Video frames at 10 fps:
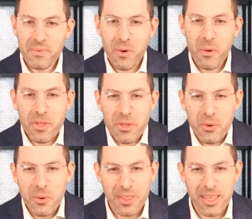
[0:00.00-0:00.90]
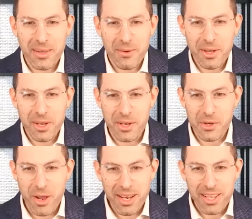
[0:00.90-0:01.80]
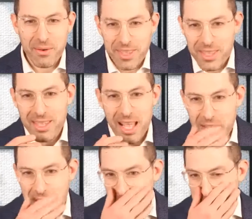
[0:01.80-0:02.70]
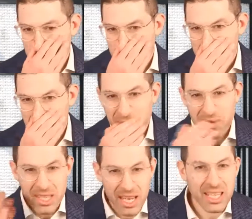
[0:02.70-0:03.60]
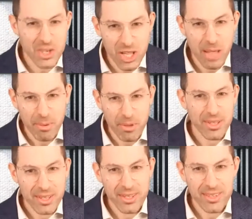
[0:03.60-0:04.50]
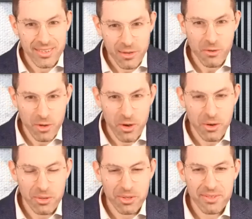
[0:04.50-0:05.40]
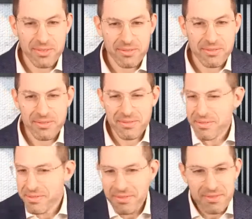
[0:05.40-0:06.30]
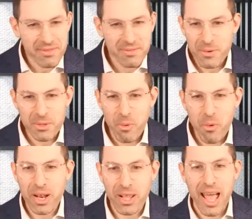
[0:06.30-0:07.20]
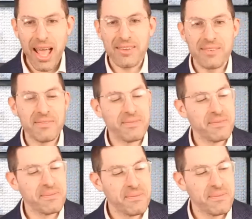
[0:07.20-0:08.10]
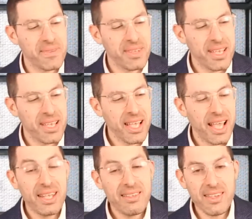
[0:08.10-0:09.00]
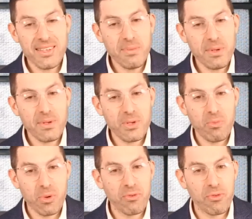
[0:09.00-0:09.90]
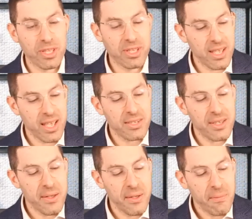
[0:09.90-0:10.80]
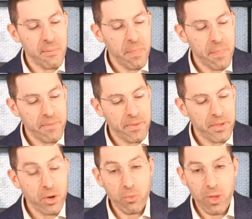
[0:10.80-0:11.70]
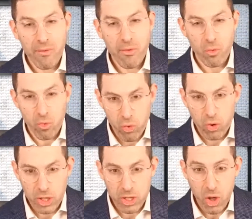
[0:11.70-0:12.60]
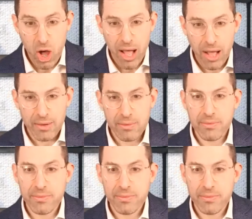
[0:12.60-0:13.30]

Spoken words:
What were they doing with it? They weren't going to trade it. They went to the desert. They needed to schlep silver and gold. What was the point of that? And he says something so beautiful. He says, you know, we have a rule, a law.